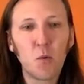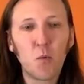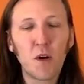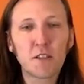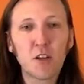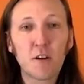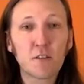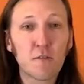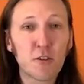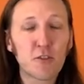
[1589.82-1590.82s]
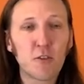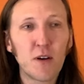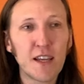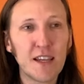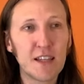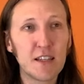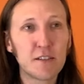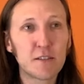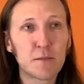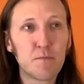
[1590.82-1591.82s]
what's controversial
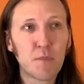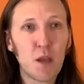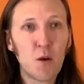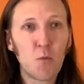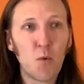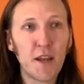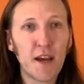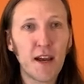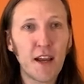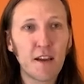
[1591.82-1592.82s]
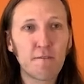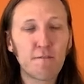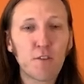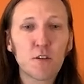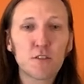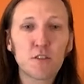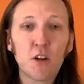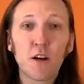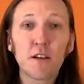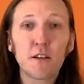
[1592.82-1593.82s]
is when I first
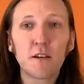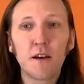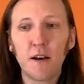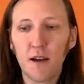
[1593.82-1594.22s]
started